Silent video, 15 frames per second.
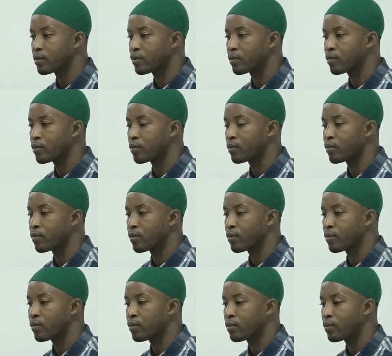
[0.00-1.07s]

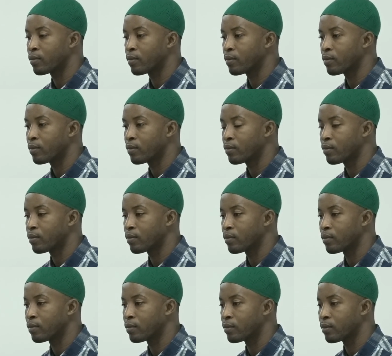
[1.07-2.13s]

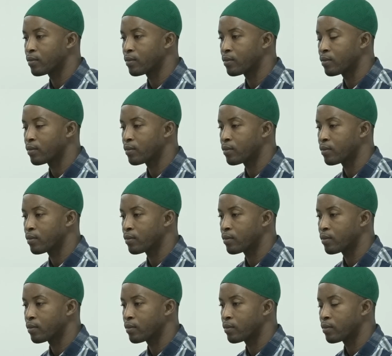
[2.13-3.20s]

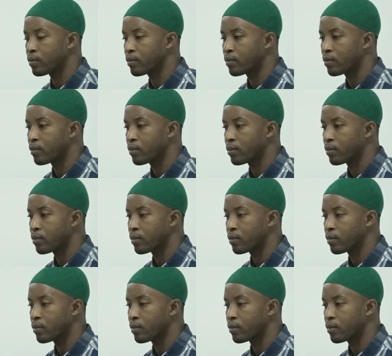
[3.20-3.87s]
No one is speaking in this clip.